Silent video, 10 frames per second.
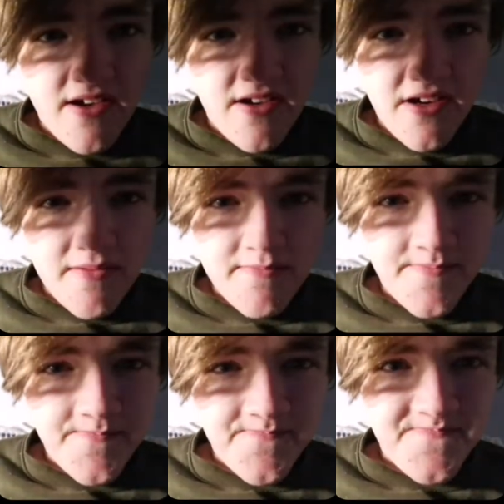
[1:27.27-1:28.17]

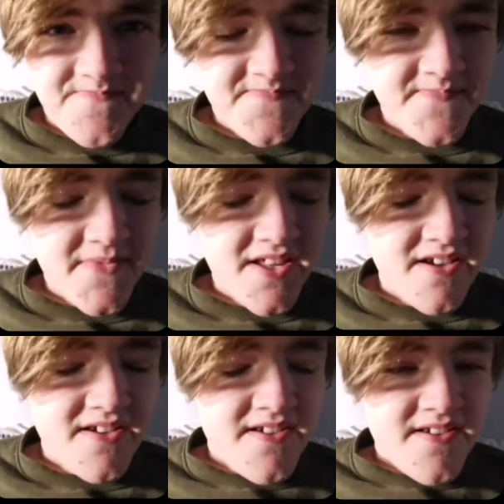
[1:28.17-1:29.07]
Um,
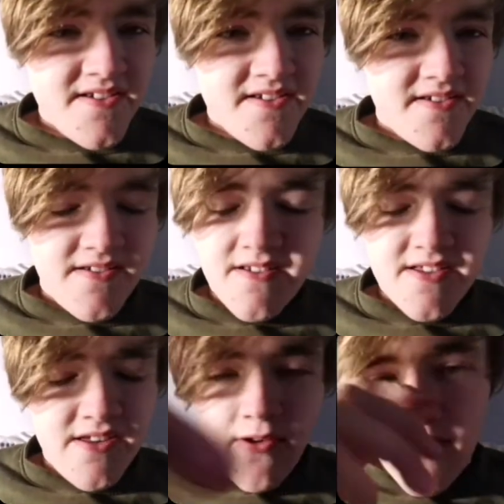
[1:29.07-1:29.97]
uh,
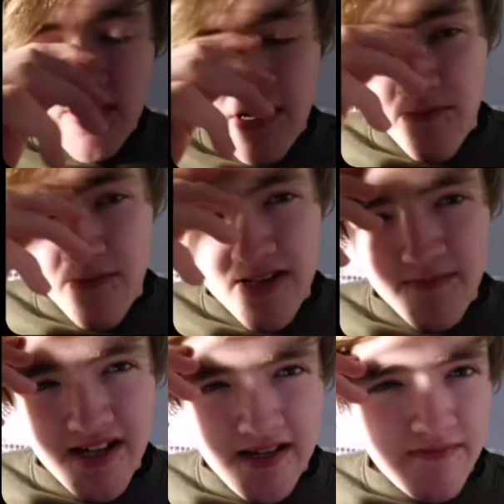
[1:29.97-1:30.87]
so that we can go, we can
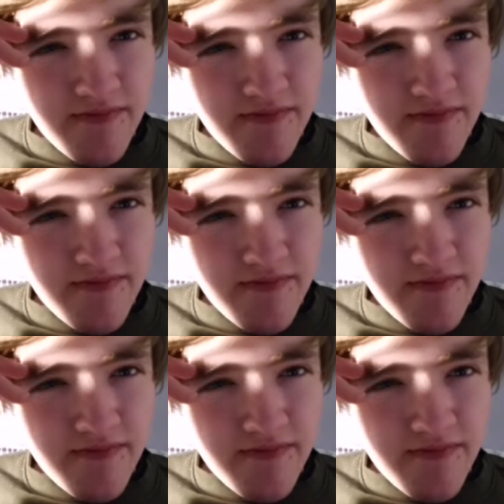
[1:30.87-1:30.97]
play it.